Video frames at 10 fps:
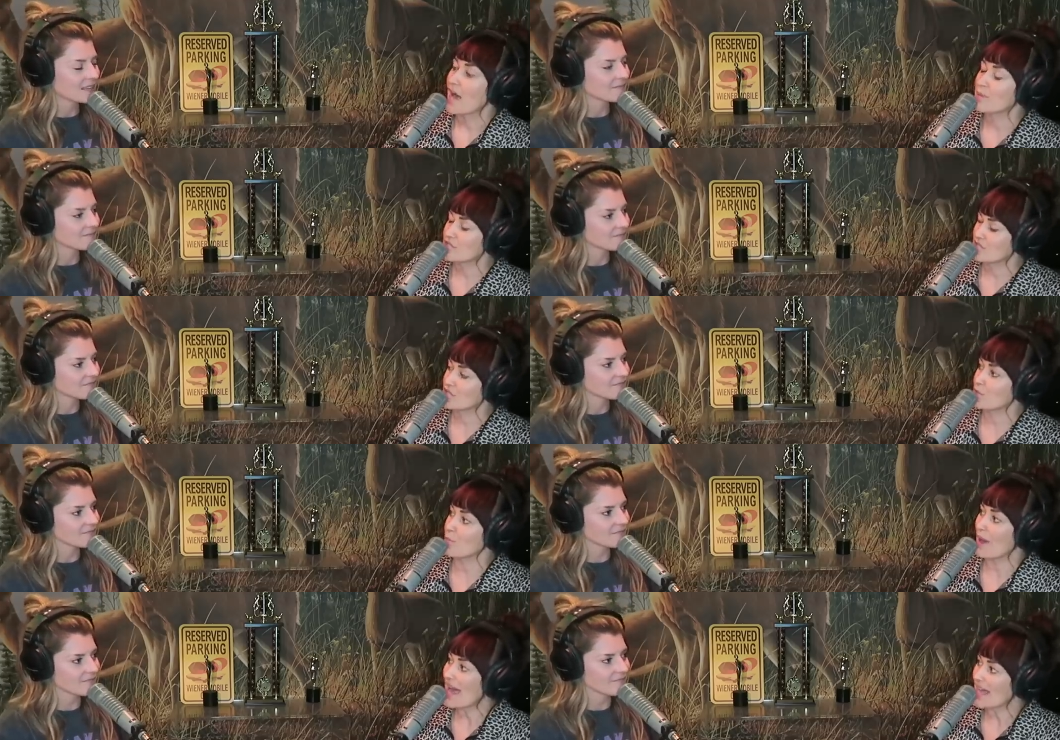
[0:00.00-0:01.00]
Speaker 1: How much did you
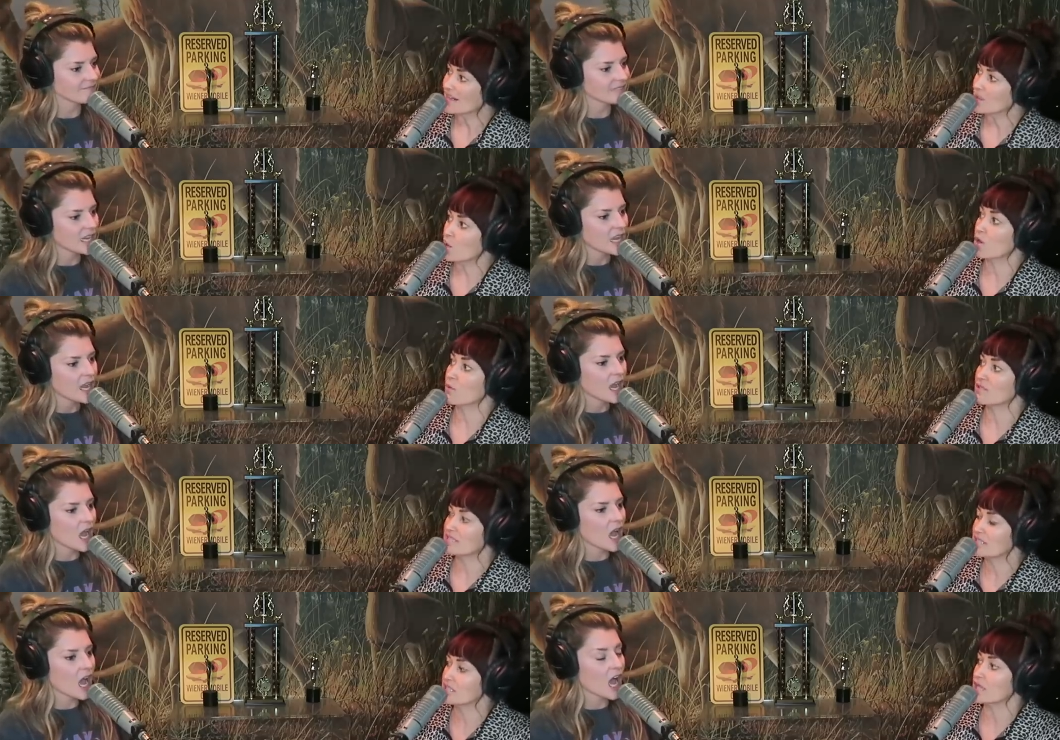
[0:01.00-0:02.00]
bet? Or was
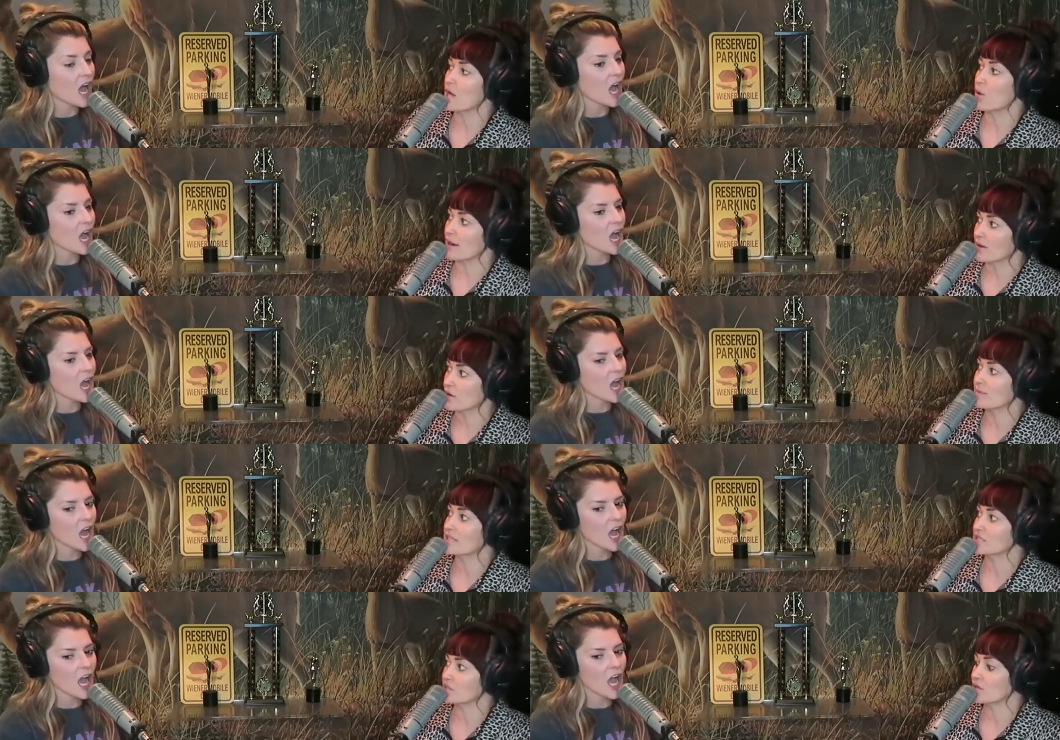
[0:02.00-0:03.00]
this slow
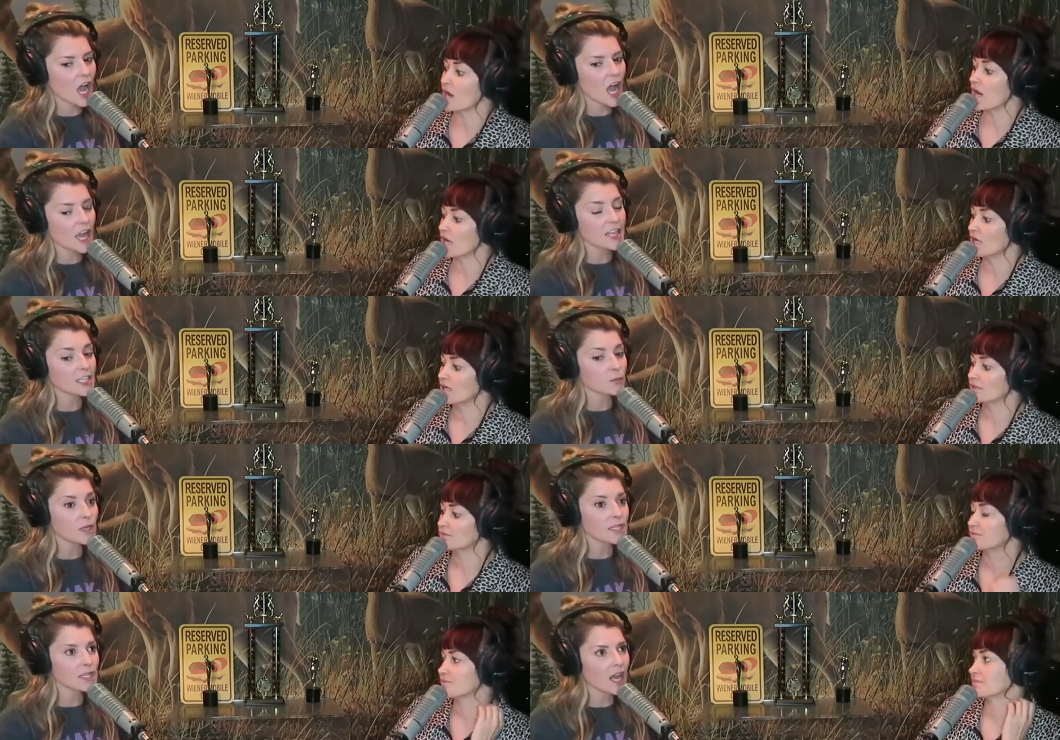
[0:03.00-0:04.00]
increments you got?
Speaker 2: This
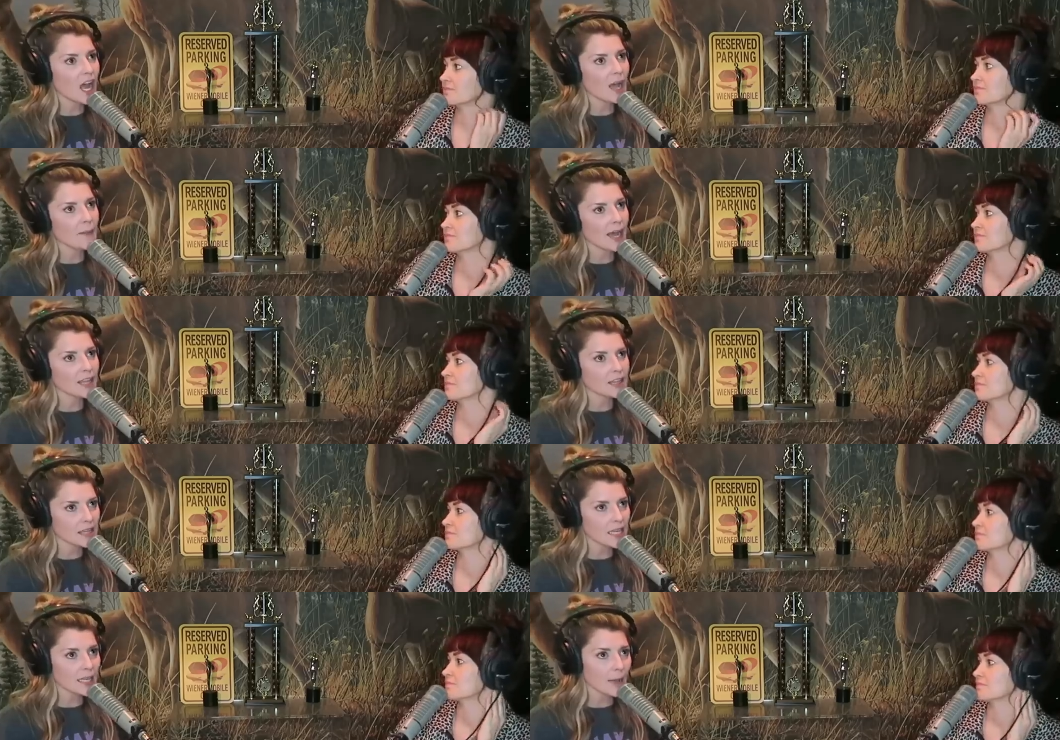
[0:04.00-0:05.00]
was, um, I
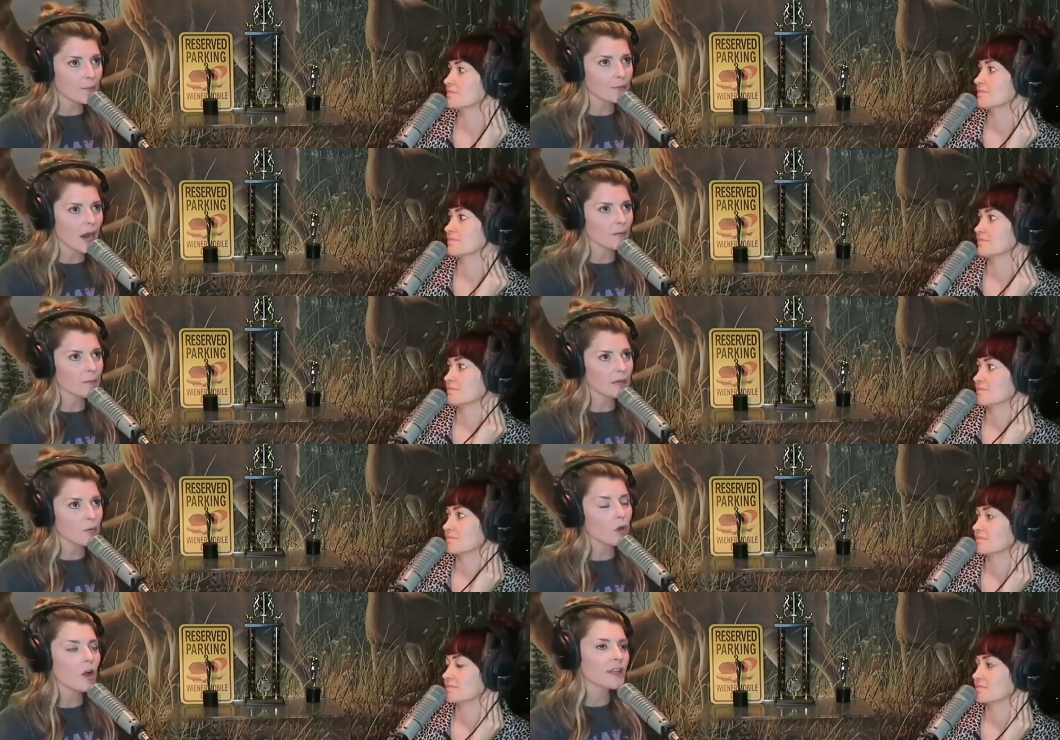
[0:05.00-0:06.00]
think I probably,
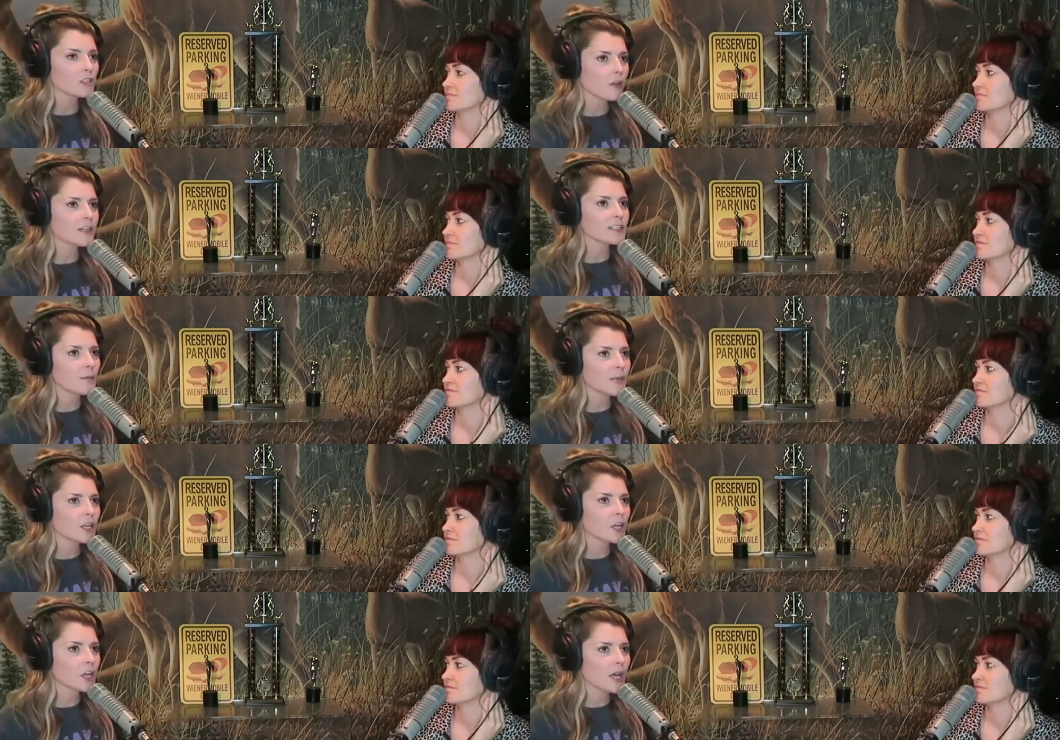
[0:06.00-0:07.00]
well, it's hard to say
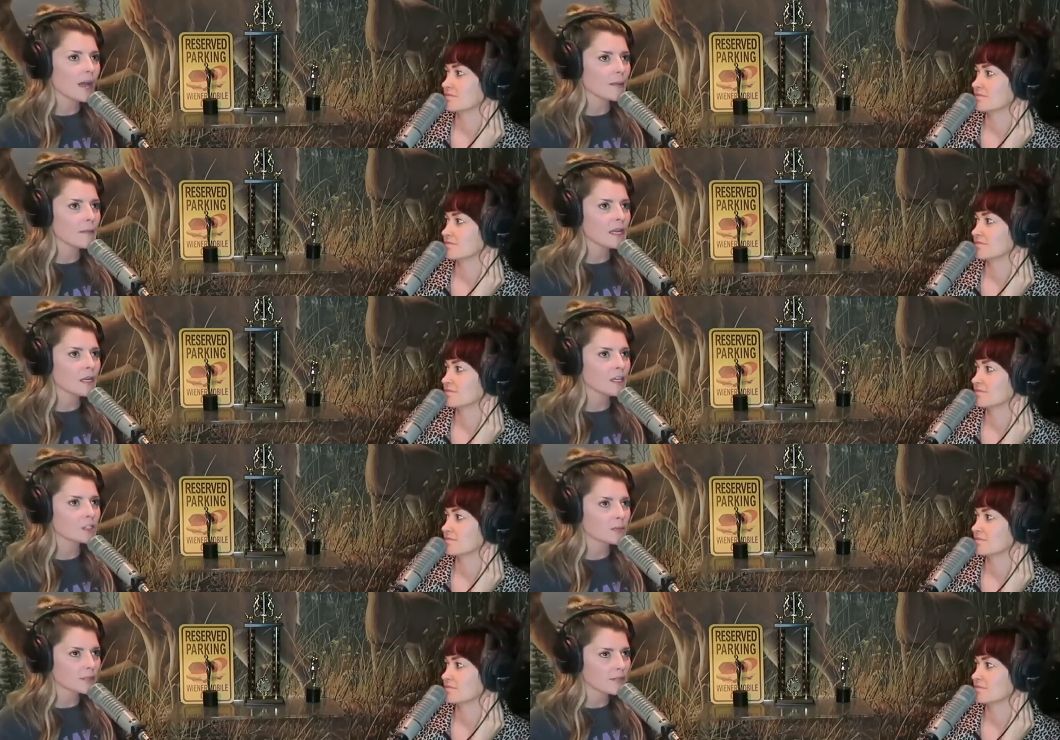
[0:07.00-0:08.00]
because, I mean, in
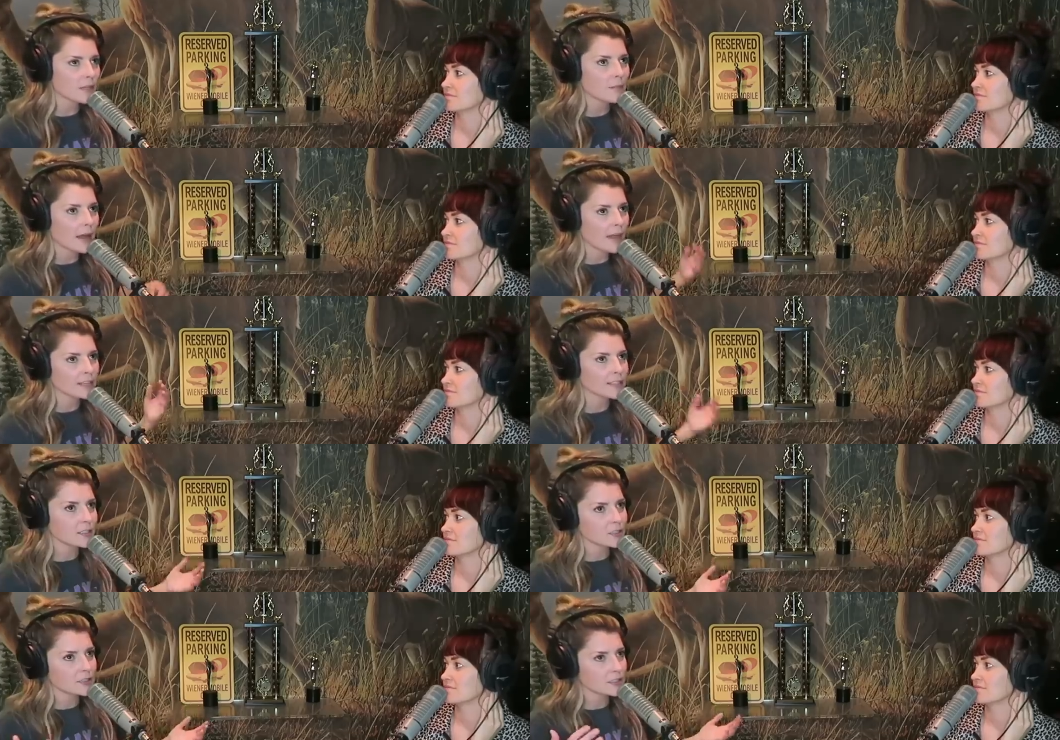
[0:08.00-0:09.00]
terms of like buying
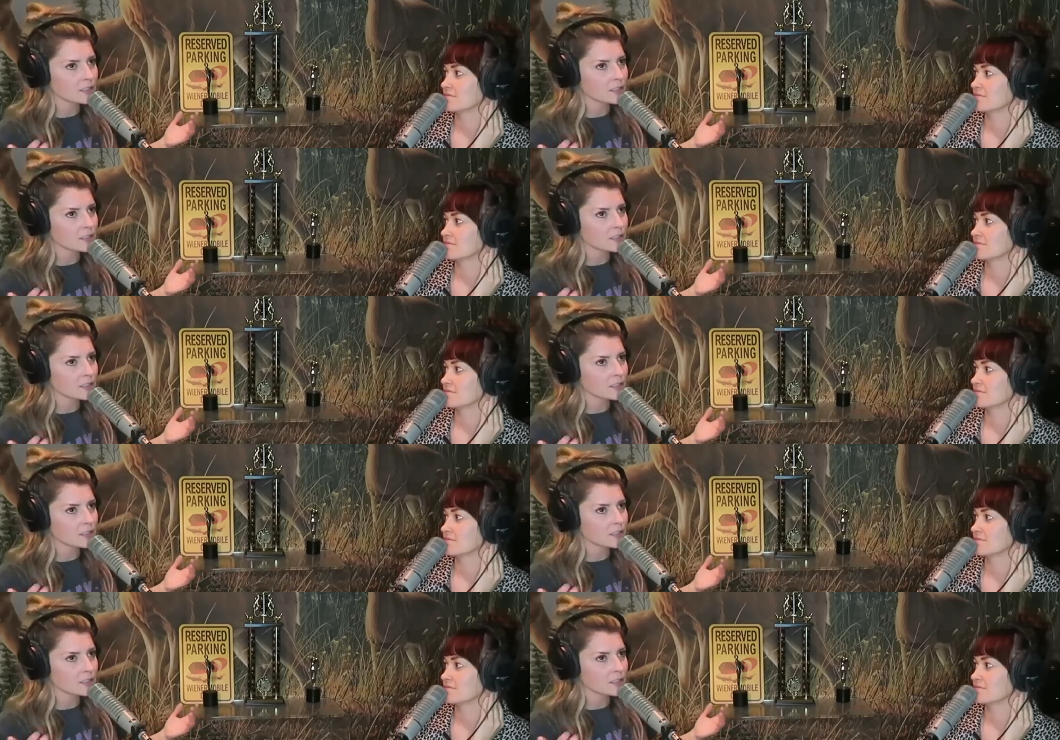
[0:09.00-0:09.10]
dinners